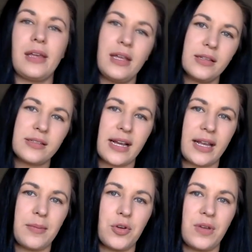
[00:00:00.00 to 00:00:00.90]
In the
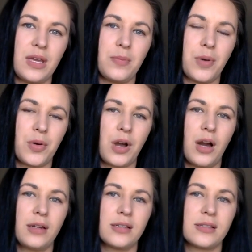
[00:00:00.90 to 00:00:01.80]
second movie,
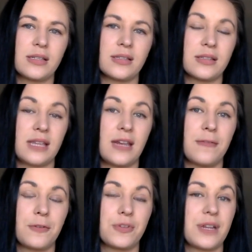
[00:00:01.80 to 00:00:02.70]
Pocahontas is seen
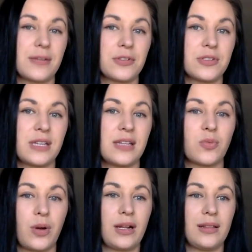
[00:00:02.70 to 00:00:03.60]
for several scenes
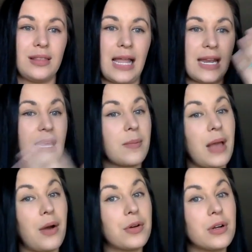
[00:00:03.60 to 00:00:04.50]
wearing lightning
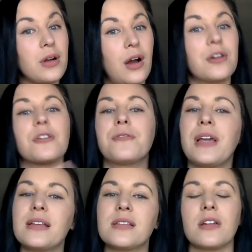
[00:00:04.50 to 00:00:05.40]
powder on her
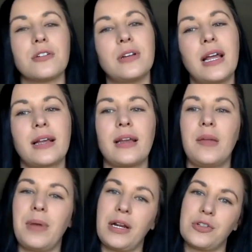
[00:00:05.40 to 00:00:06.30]
face, on her neck,
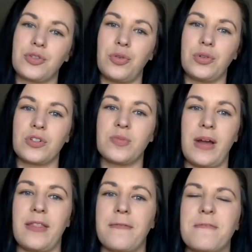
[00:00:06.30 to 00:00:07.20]
and by her shoulders
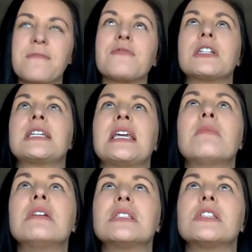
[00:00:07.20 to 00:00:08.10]
by the freaking
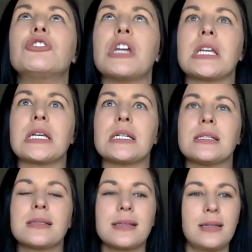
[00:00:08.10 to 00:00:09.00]
Mrs.
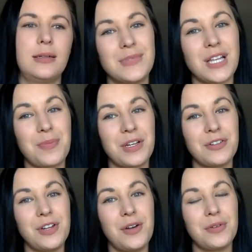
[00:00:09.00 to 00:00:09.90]
Jenkins. Something to
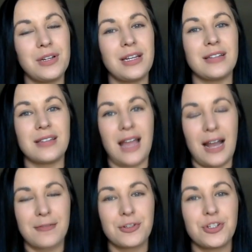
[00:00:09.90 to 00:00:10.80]
note, it's
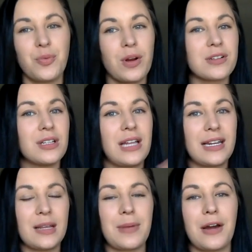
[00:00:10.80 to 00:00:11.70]
after she wears the
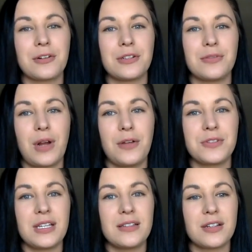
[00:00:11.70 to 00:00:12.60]
lightning powder and Ralph
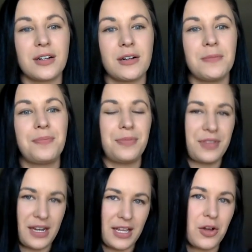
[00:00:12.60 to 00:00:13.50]
sees her
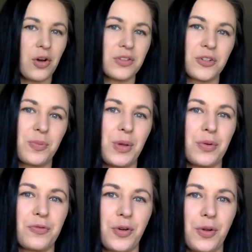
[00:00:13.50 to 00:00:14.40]
that he calls her
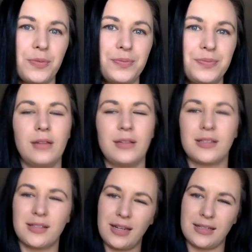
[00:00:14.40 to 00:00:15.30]
beautiful. This
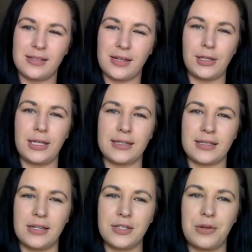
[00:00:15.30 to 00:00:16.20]
isn't necessarily a
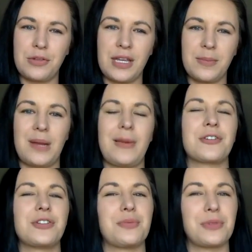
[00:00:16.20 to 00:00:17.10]
skin tone thing, but I'm
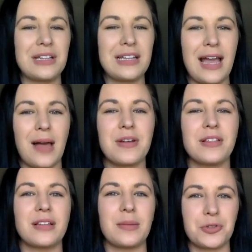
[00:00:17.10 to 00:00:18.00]
actually really happy
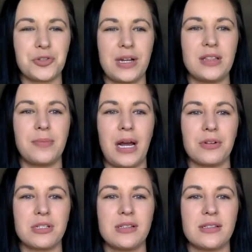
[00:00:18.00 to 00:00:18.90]
that they portrayed the
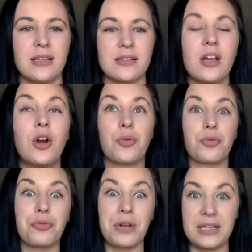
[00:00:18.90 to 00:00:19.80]
Powhatans as
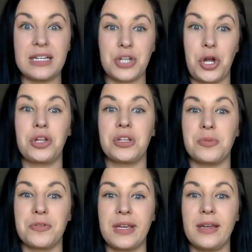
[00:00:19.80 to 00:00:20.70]
really tall in the
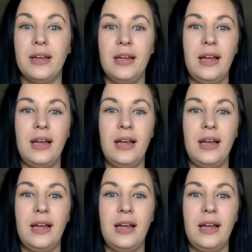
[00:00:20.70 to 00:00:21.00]
movie.